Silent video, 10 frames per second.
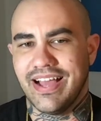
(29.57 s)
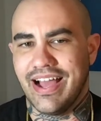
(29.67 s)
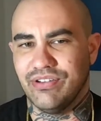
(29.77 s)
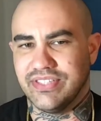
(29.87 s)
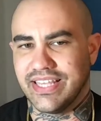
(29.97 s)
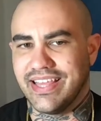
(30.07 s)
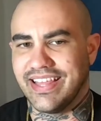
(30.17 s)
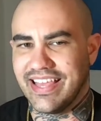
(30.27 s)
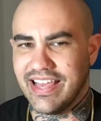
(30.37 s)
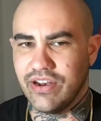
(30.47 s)
I was thinking
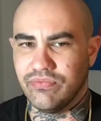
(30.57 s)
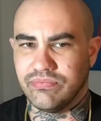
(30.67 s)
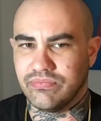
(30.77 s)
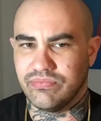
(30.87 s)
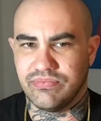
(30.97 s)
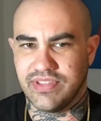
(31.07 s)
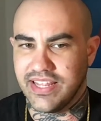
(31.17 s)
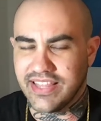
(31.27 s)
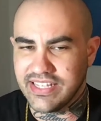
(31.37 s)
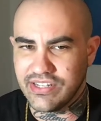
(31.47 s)
like, eh, I don't
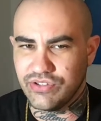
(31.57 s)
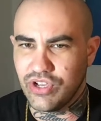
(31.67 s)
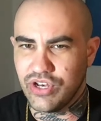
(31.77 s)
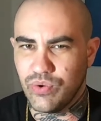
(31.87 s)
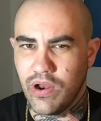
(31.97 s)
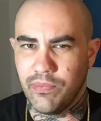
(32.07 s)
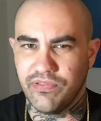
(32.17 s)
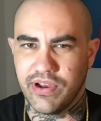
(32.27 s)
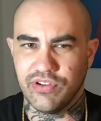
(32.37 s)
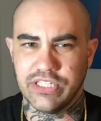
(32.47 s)
think that sounds good in a wearable
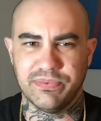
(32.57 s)
fragrance,